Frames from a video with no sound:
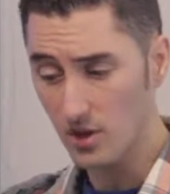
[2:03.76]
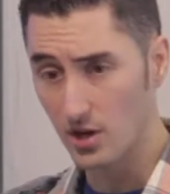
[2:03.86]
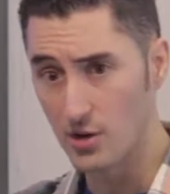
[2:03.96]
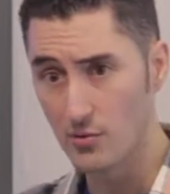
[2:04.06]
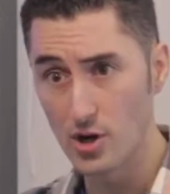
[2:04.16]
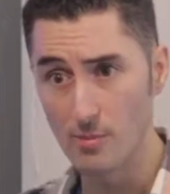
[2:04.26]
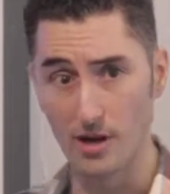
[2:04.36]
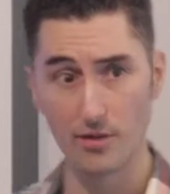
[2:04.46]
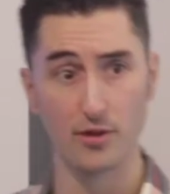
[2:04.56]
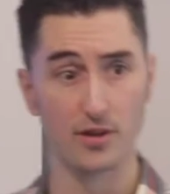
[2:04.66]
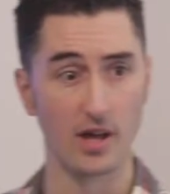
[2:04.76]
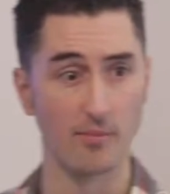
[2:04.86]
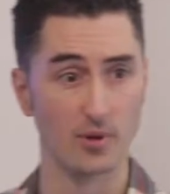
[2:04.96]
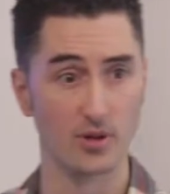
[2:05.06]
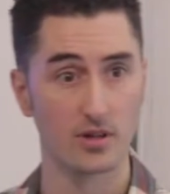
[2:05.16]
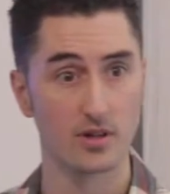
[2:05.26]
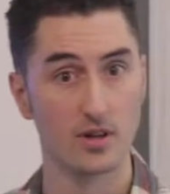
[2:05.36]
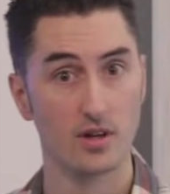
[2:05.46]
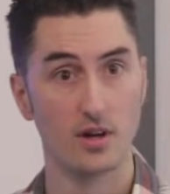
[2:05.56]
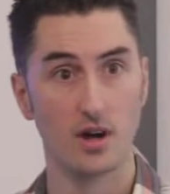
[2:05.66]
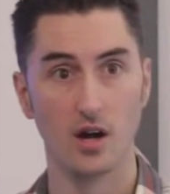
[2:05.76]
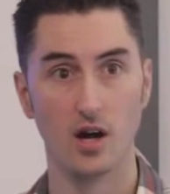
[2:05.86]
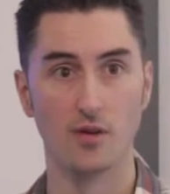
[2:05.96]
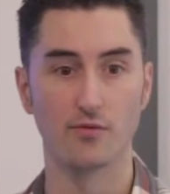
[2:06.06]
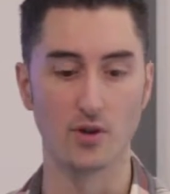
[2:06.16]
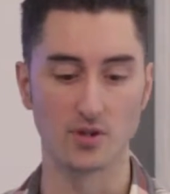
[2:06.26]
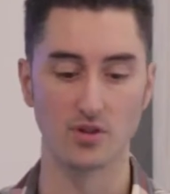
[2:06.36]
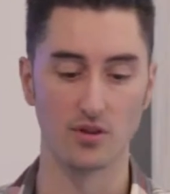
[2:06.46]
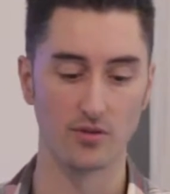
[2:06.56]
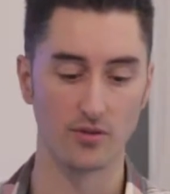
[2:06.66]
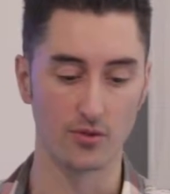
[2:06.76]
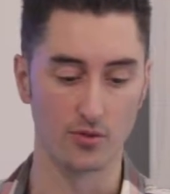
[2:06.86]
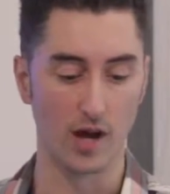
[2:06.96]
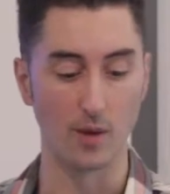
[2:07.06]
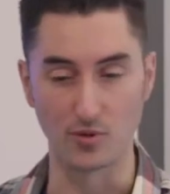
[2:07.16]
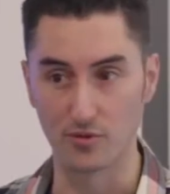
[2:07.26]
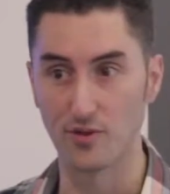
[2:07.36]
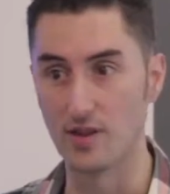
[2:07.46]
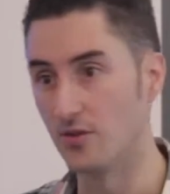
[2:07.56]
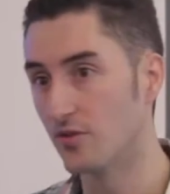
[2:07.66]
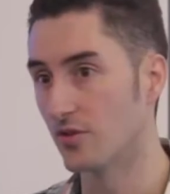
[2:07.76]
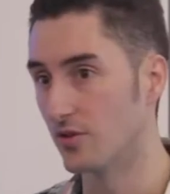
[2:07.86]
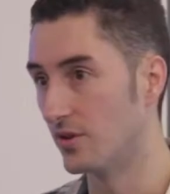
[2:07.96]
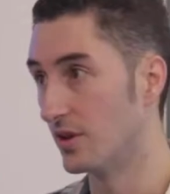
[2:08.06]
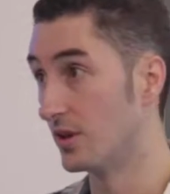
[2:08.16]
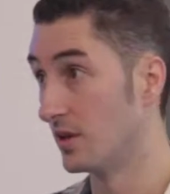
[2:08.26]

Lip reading: and I wrote about a third of that book focused on sort of app defense and